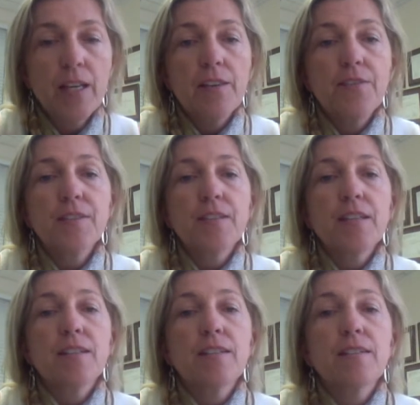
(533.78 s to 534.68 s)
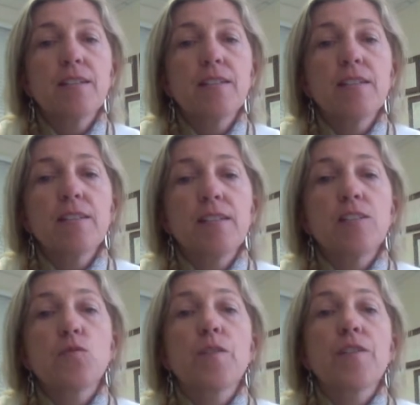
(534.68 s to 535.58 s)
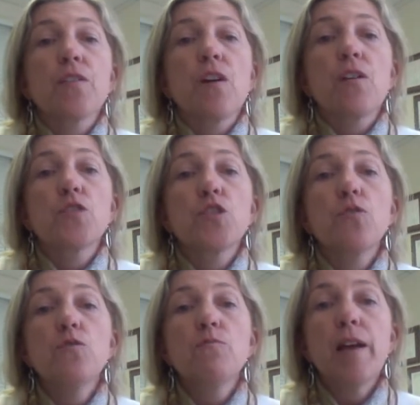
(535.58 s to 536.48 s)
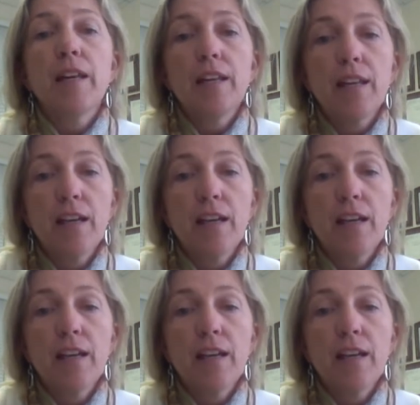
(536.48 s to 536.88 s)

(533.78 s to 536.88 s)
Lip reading: This is a disease where there are too many